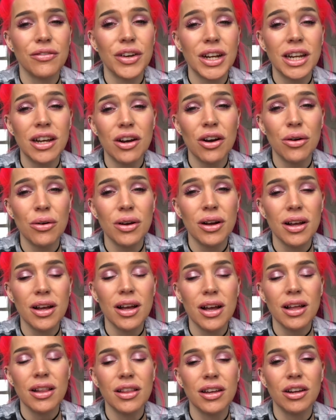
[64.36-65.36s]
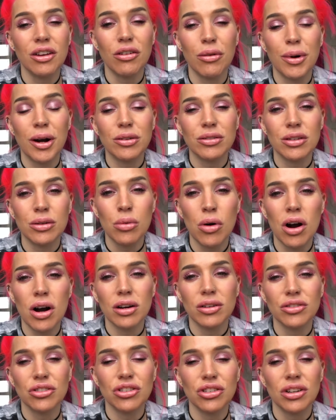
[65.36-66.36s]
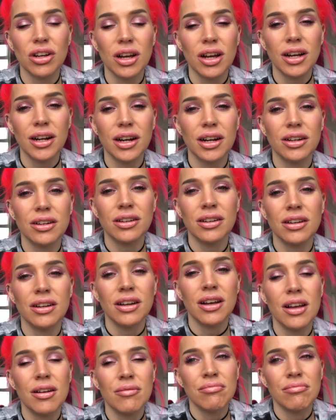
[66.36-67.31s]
video that you're about to watch can